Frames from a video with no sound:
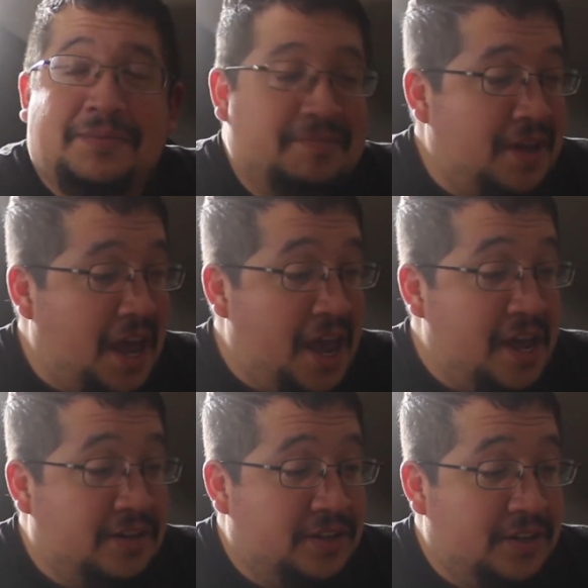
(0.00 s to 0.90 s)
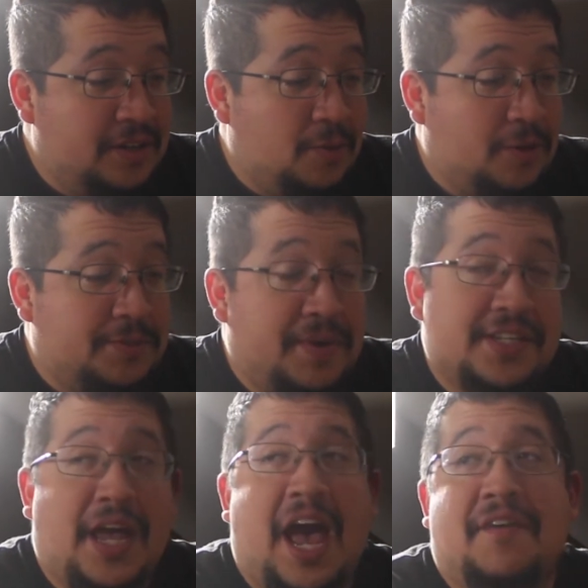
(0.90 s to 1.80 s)
and the world's
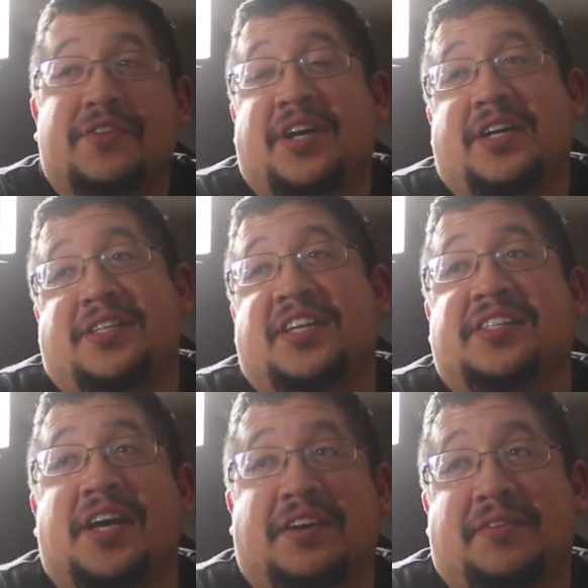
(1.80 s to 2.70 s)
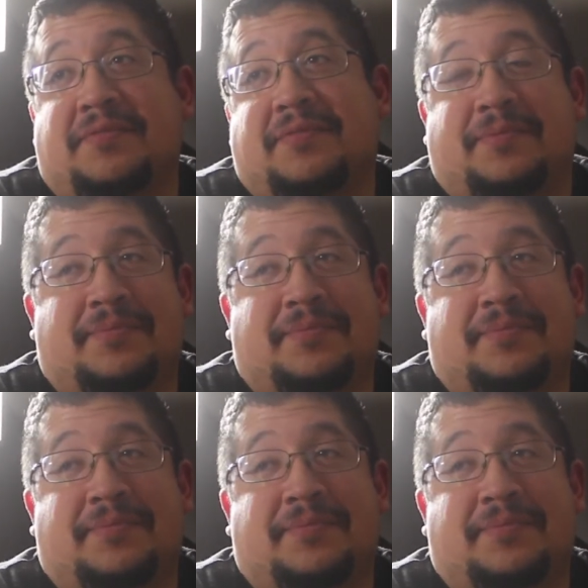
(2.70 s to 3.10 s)
best advertising executive.